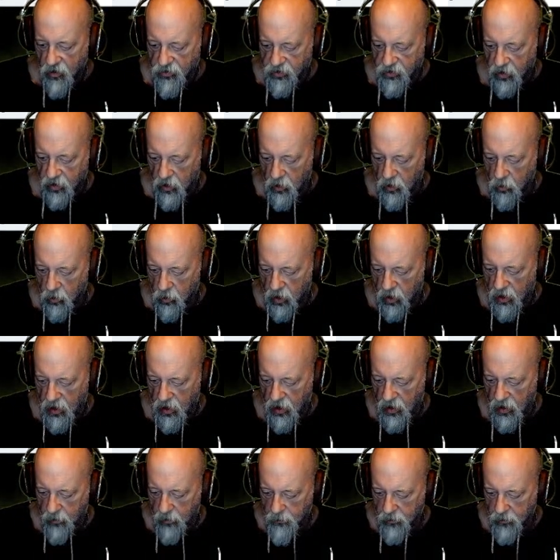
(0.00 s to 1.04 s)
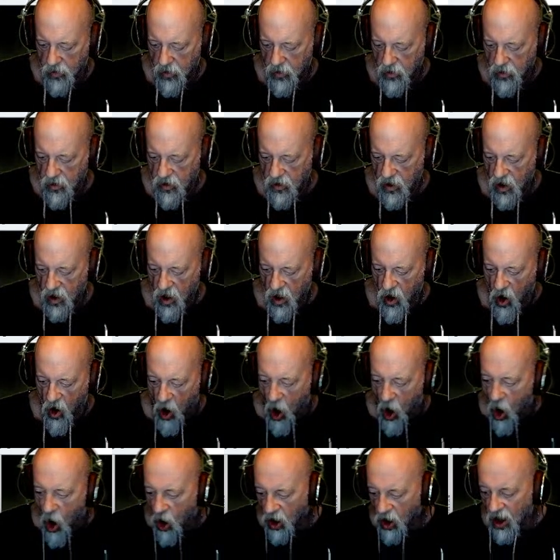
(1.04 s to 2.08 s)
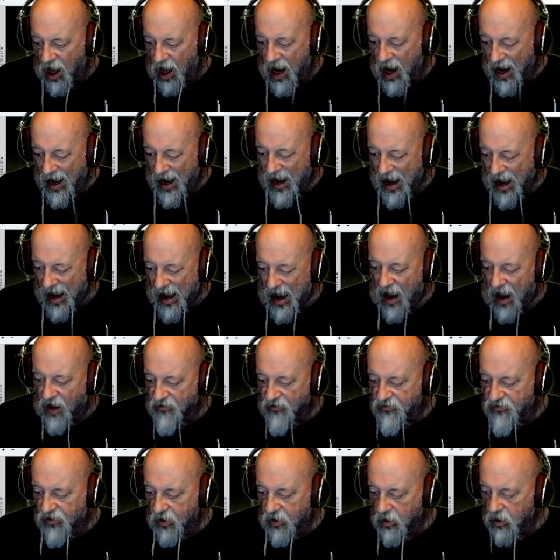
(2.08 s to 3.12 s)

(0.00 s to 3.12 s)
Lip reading: So, all I have